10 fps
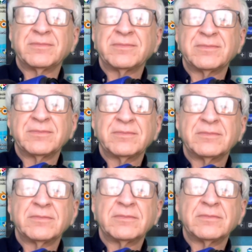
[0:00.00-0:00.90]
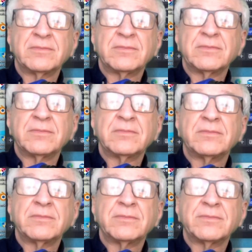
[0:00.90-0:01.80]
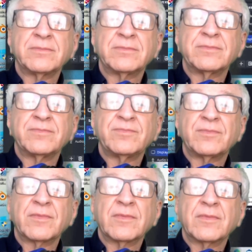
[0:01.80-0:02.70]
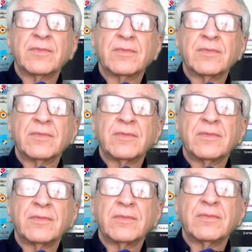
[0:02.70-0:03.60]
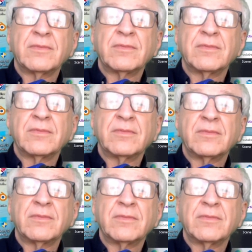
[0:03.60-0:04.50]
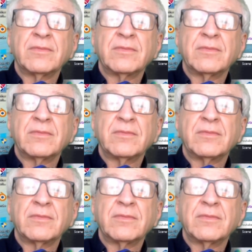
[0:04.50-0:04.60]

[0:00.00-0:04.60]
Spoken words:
[no speech]